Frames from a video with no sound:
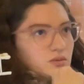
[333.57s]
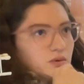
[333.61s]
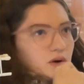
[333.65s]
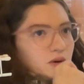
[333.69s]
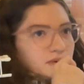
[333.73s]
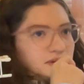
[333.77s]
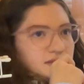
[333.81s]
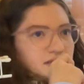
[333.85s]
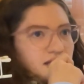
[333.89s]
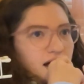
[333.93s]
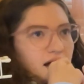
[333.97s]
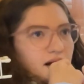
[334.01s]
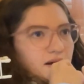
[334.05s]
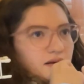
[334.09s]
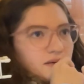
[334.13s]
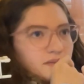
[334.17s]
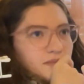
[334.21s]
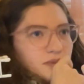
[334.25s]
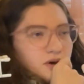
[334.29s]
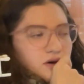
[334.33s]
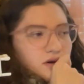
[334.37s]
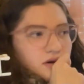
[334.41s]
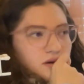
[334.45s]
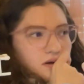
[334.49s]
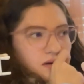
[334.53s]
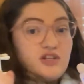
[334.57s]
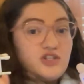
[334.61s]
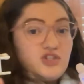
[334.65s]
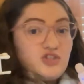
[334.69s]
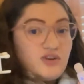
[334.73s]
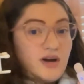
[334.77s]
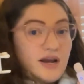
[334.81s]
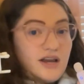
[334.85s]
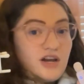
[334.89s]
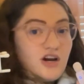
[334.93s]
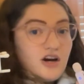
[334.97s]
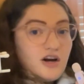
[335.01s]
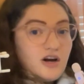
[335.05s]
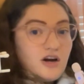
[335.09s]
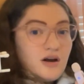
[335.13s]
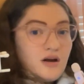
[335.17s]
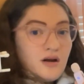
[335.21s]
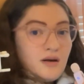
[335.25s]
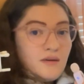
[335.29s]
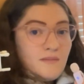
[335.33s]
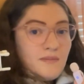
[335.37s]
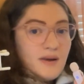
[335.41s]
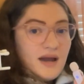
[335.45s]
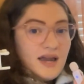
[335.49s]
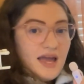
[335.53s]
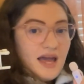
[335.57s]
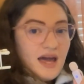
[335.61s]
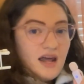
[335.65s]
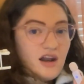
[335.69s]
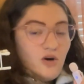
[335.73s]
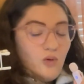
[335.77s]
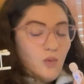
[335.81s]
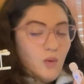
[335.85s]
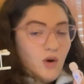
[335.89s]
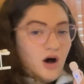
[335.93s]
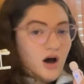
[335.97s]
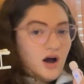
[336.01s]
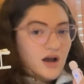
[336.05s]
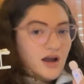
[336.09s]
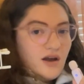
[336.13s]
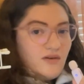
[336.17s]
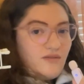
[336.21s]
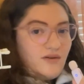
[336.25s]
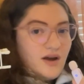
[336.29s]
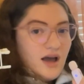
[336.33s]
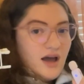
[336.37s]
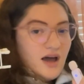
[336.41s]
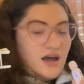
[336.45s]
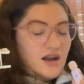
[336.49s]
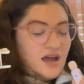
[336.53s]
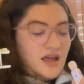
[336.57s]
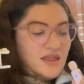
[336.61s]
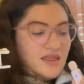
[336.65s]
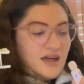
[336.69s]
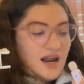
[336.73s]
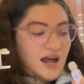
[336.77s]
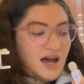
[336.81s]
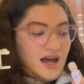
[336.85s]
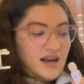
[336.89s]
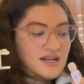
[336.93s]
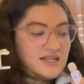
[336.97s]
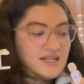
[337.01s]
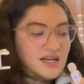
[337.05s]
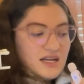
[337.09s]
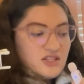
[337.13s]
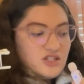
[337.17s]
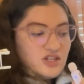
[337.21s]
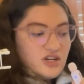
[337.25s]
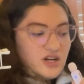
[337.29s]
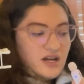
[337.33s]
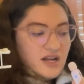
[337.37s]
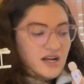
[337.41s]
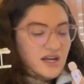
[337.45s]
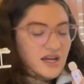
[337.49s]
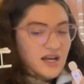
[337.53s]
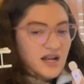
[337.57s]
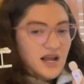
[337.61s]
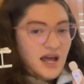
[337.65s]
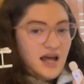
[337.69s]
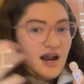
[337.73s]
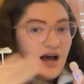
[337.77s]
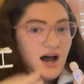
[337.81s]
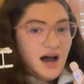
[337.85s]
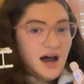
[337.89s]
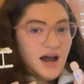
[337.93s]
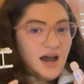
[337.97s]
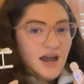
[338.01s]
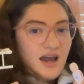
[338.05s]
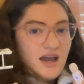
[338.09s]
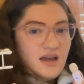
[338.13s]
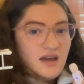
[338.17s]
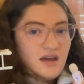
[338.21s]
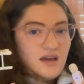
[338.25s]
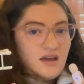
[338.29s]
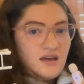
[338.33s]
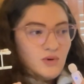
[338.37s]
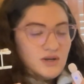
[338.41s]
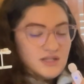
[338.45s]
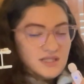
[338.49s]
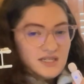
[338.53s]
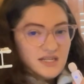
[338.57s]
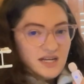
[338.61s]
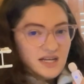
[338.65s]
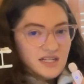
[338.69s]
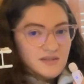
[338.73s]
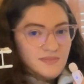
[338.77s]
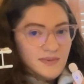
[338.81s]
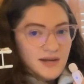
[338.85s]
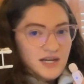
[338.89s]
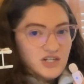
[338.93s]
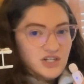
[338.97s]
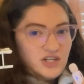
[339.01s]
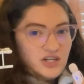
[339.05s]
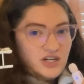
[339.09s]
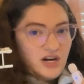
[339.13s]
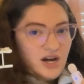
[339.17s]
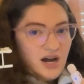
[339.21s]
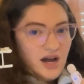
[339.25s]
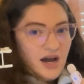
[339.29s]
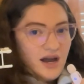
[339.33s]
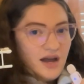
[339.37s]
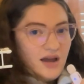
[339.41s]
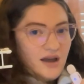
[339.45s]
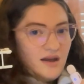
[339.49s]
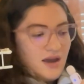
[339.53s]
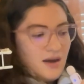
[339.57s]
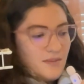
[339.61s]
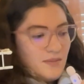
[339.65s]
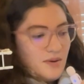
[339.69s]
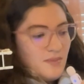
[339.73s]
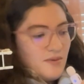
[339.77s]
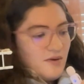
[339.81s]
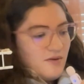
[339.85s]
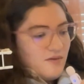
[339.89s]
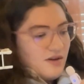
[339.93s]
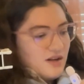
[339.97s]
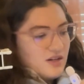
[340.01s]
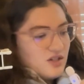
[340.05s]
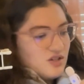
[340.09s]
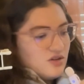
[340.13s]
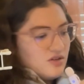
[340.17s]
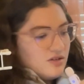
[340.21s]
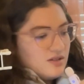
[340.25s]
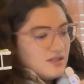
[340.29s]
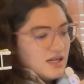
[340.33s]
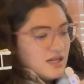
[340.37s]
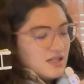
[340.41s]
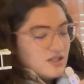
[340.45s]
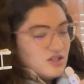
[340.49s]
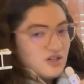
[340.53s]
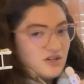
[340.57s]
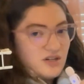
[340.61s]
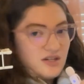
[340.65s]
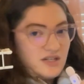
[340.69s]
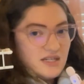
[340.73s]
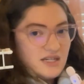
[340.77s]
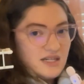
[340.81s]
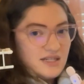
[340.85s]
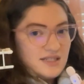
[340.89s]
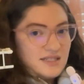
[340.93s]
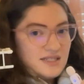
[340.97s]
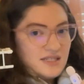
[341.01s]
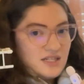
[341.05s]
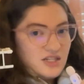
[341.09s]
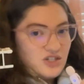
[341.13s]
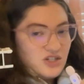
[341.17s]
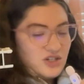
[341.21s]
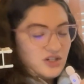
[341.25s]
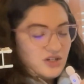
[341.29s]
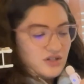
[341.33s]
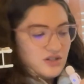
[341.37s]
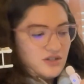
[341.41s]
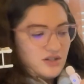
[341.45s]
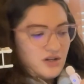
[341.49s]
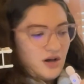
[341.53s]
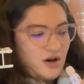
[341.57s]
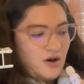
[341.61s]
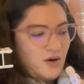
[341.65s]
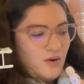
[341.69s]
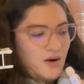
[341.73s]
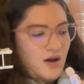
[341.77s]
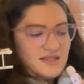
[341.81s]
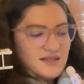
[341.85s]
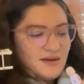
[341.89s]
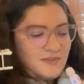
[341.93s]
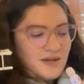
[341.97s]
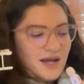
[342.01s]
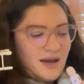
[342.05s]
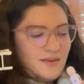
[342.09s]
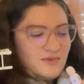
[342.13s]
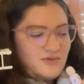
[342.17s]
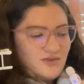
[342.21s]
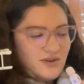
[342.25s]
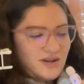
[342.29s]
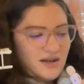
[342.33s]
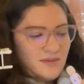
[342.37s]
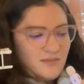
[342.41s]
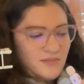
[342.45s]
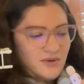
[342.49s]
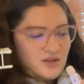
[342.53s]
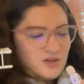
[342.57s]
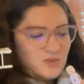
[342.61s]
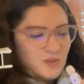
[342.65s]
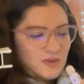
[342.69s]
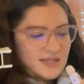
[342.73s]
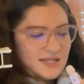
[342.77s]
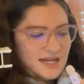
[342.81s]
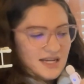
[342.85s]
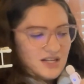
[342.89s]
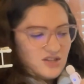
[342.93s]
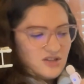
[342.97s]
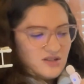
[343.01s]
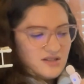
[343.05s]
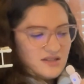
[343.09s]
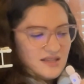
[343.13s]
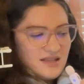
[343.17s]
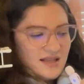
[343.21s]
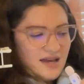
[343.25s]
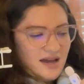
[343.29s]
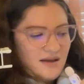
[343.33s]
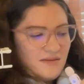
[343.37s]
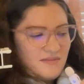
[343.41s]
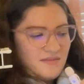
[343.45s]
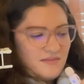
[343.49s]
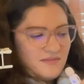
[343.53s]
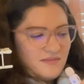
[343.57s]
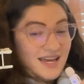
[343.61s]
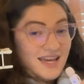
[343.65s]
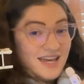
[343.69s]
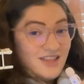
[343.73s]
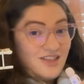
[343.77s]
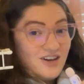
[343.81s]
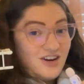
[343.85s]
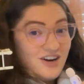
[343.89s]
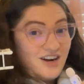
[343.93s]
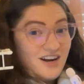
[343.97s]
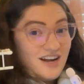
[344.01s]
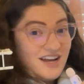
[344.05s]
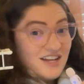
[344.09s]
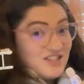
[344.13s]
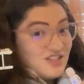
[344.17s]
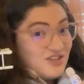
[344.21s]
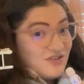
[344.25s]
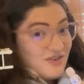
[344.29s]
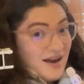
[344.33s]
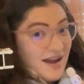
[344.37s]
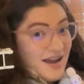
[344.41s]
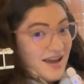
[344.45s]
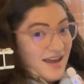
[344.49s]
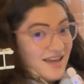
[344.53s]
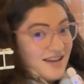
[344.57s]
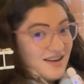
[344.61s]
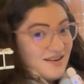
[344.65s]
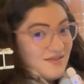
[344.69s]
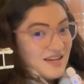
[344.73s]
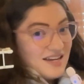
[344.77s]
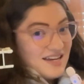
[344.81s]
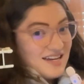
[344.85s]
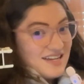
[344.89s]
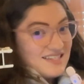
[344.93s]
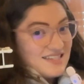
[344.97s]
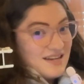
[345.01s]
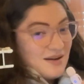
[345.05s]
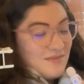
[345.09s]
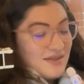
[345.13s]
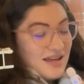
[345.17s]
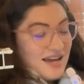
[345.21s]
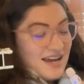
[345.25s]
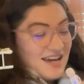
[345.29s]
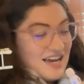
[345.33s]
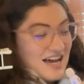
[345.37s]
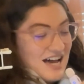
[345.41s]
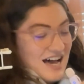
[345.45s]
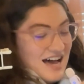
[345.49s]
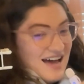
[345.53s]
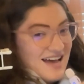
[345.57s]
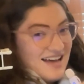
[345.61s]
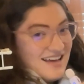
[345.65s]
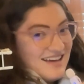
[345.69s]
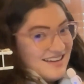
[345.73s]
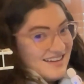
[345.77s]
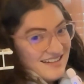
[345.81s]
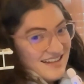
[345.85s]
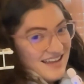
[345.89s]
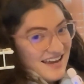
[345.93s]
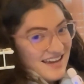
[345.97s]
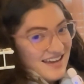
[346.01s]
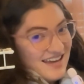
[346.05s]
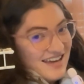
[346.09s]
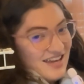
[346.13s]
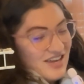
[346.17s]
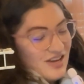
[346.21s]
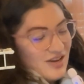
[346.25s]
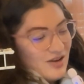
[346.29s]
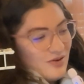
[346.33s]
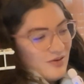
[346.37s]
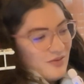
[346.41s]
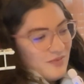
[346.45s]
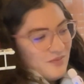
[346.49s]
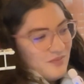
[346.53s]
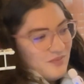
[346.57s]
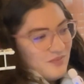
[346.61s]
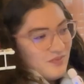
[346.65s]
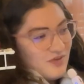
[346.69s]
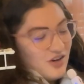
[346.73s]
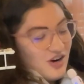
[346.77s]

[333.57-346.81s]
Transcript: What was that book? The Striker by Anna Huang I read that had a dancer in it. And I was a dance major. I am a professional dancer and dance teacher. So sometimes reading books with dancers in them, either it's great because I'm like, I get you.